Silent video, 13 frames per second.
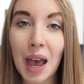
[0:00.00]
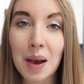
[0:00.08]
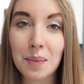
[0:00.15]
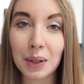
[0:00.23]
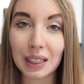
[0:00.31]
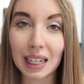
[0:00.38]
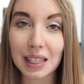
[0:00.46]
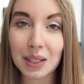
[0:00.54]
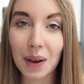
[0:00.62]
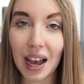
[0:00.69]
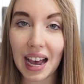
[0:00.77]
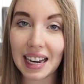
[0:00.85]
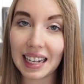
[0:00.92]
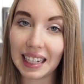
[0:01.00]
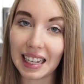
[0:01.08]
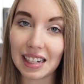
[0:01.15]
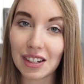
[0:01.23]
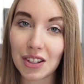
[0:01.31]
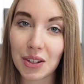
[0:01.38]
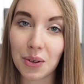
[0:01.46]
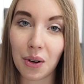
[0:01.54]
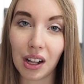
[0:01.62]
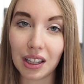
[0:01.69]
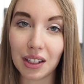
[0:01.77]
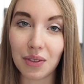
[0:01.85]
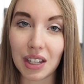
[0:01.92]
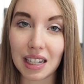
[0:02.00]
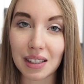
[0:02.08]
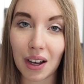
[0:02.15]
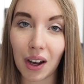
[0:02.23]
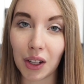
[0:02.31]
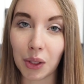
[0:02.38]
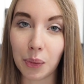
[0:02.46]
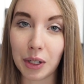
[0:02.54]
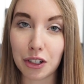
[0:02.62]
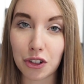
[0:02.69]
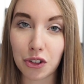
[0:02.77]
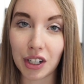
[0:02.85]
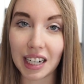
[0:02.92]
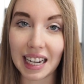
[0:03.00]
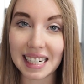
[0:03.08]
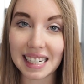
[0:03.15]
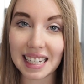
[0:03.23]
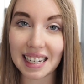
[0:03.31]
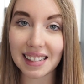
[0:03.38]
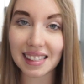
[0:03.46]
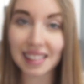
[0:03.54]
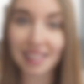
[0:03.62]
But let's go ahead and get into all of these Halloween treat ideas.